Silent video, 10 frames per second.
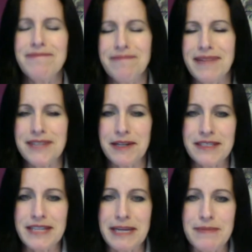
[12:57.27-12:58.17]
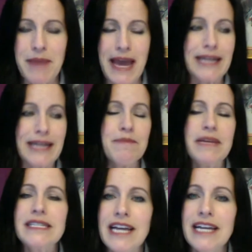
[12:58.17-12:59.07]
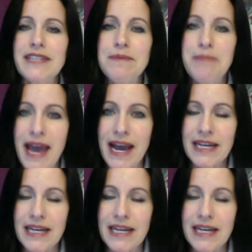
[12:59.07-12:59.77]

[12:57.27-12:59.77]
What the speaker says: My son, his name is Mac. It means a lot to Mac.